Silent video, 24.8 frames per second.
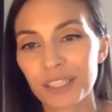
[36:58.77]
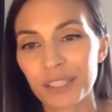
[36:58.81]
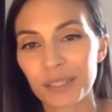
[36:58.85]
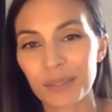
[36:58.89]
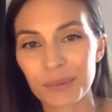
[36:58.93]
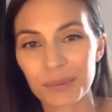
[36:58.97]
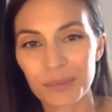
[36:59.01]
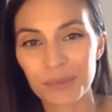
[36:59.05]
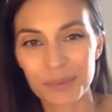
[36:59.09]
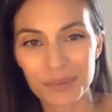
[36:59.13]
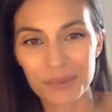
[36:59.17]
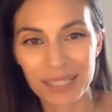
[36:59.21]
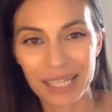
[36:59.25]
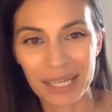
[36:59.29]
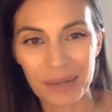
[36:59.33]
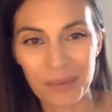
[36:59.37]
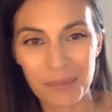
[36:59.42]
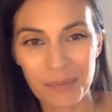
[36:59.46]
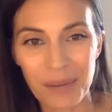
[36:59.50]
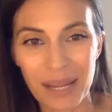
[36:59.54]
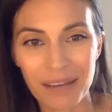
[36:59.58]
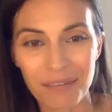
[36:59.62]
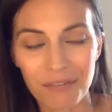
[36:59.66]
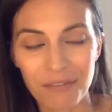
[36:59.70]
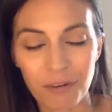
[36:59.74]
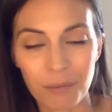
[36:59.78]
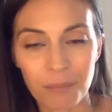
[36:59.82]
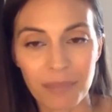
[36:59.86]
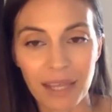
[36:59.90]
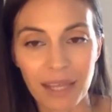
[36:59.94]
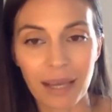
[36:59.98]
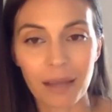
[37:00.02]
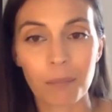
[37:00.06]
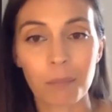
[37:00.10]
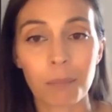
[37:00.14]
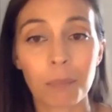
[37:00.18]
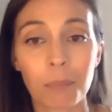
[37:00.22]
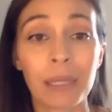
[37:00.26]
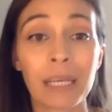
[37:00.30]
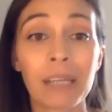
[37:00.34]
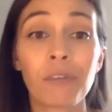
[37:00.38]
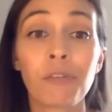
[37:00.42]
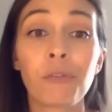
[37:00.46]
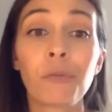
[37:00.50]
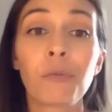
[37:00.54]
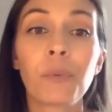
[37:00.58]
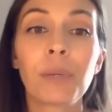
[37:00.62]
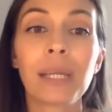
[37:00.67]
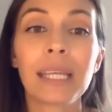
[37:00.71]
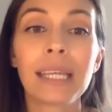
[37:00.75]
to get away from that. But if
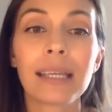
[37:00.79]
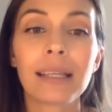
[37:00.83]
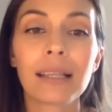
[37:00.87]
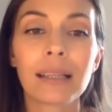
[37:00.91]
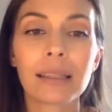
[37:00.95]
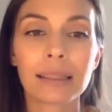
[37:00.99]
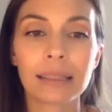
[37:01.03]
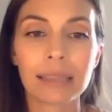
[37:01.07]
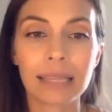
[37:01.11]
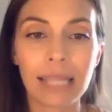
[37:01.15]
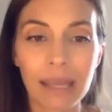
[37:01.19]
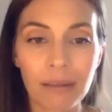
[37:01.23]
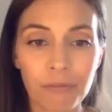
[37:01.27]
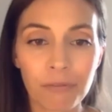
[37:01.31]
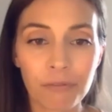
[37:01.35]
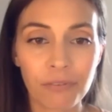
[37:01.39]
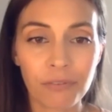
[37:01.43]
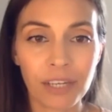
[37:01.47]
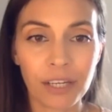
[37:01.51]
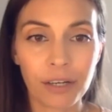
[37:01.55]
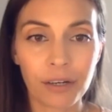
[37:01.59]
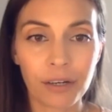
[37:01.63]
we let fear